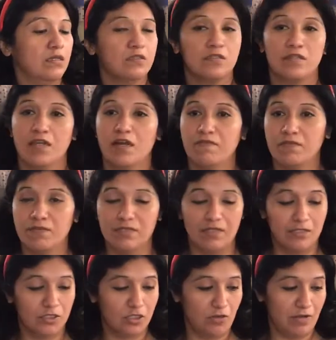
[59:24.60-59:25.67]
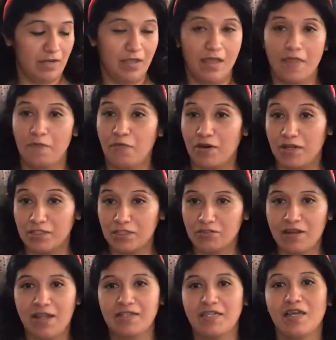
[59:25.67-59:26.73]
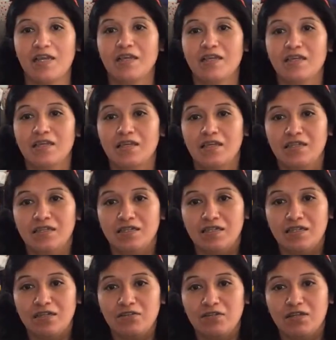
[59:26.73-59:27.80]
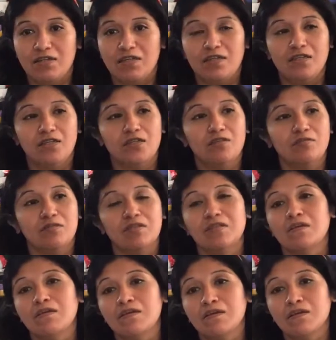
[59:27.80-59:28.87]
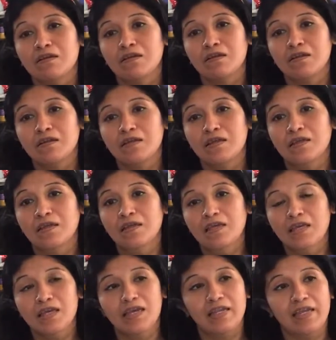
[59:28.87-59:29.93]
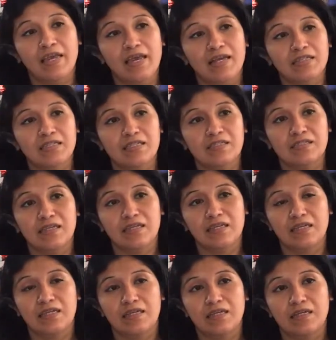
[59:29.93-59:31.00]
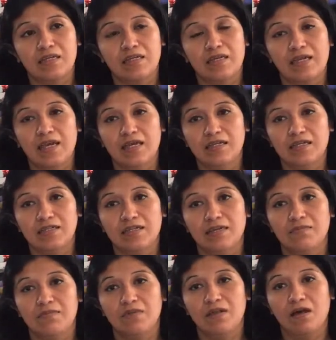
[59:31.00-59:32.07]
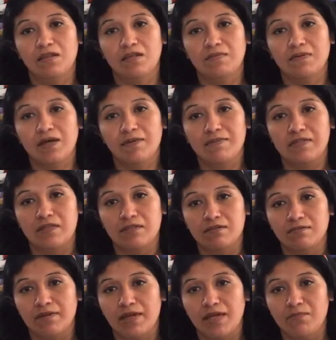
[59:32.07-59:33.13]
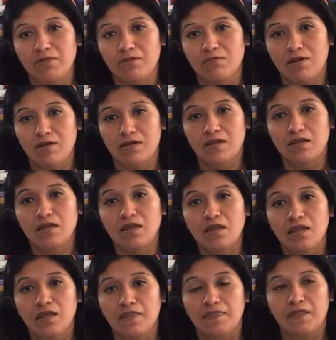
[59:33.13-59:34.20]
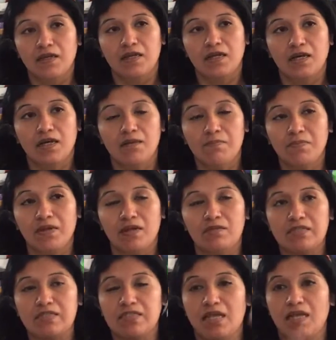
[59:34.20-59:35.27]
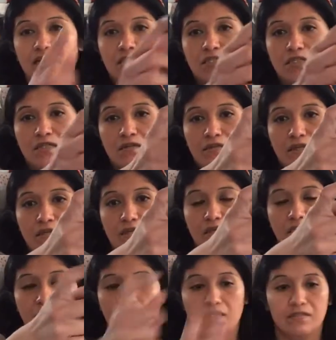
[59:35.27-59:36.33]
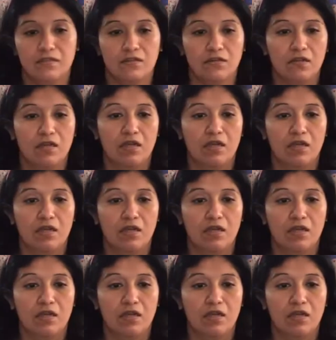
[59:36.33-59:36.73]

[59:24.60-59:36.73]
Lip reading: So now from a side showing where it's cracked at. Look at how cute. And it has these like candy type lollipops in there, but I more wanted the cup, but I was sad to hear that it has like